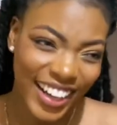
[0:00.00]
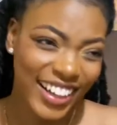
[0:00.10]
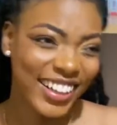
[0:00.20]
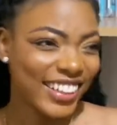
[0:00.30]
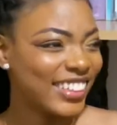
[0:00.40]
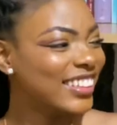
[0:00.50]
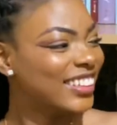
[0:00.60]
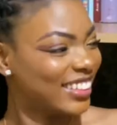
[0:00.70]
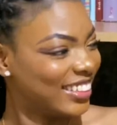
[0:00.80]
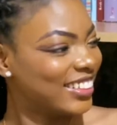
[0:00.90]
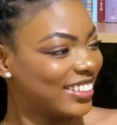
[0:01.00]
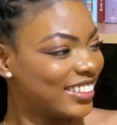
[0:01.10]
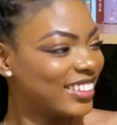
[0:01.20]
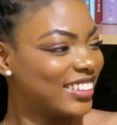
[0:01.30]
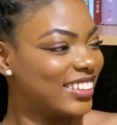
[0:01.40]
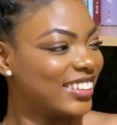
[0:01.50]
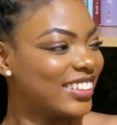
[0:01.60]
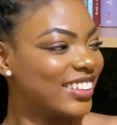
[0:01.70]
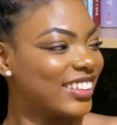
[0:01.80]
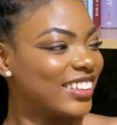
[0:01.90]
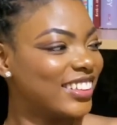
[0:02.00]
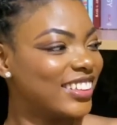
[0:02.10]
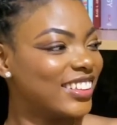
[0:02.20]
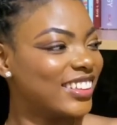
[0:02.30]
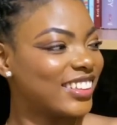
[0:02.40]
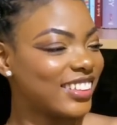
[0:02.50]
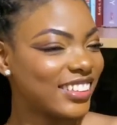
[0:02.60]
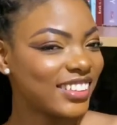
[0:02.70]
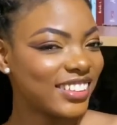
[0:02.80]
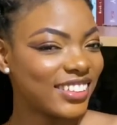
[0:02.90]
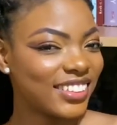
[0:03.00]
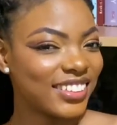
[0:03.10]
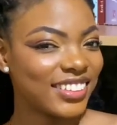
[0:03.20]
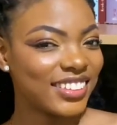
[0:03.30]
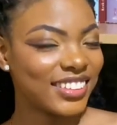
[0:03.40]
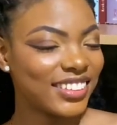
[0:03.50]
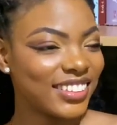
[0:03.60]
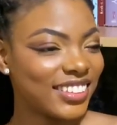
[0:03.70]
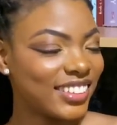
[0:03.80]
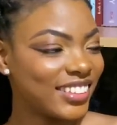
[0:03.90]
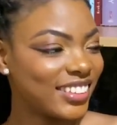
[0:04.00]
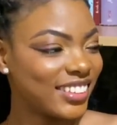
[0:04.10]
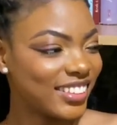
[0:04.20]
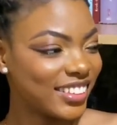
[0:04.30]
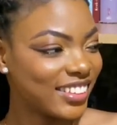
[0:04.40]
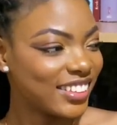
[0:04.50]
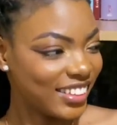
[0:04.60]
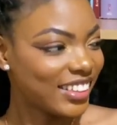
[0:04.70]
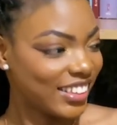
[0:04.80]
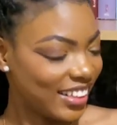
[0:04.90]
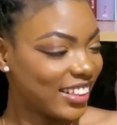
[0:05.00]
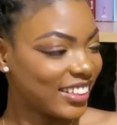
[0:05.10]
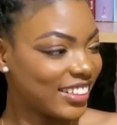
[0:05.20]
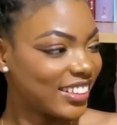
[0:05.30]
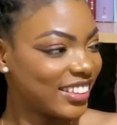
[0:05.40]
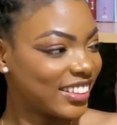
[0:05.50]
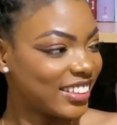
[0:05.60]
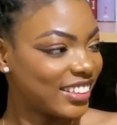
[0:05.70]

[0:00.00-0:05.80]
(silent)